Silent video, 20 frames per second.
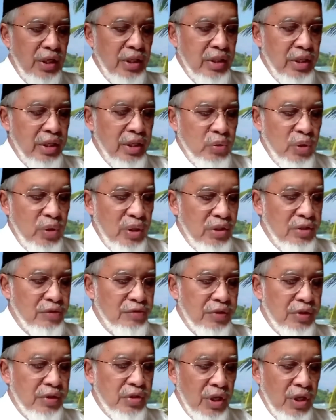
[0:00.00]
in the
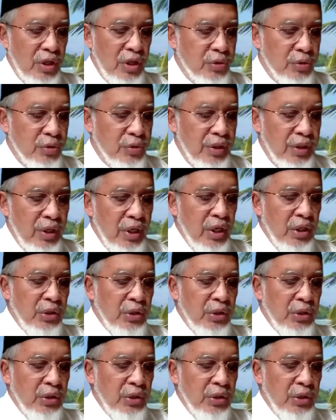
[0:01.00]
21st century,